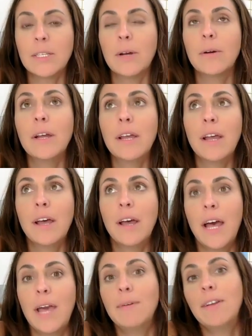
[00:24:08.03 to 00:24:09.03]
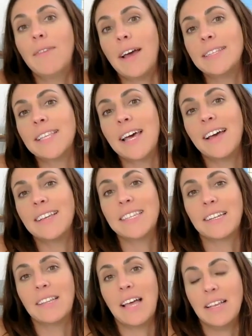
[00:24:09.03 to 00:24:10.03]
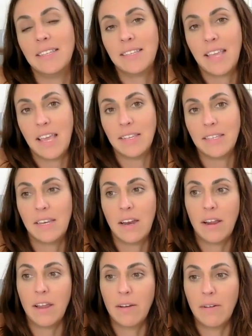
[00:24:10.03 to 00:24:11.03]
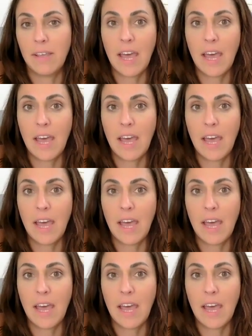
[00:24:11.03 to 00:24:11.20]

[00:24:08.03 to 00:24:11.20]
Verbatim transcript: So I would advise that as like a last case scenario.